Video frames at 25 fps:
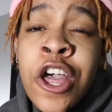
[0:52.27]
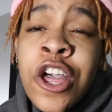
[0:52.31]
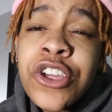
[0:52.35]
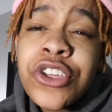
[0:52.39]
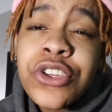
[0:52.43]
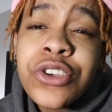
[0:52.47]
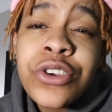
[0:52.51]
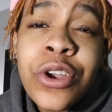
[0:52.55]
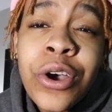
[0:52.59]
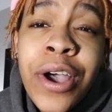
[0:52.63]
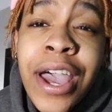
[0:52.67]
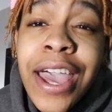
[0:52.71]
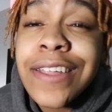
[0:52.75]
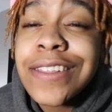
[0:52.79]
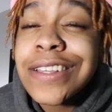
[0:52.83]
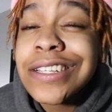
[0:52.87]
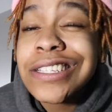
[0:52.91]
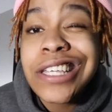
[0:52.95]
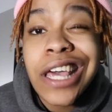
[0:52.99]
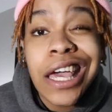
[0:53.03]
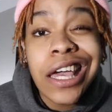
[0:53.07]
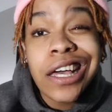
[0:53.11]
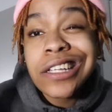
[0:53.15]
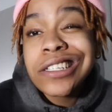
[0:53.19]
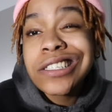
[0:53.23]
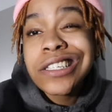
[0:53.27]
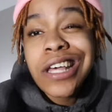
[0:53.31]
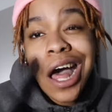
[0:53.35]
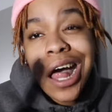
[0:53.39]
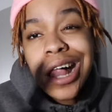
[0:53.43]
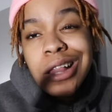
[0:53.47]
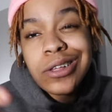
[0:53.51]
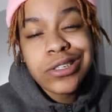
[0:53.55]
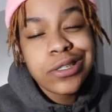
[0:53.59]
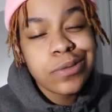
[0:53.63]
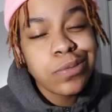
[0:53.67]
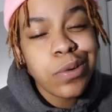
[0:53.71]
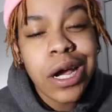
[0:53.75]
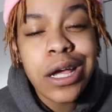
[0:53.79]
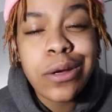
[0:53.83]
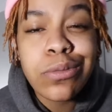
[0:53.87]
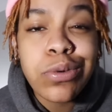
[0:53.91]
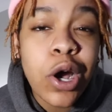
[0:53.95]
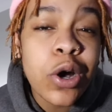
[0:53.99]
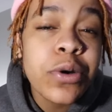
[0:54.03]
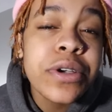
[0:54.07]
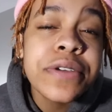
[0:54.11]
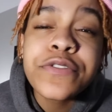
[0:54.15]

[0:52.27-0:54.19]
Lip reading: You don't have to take a tolerance break, bro.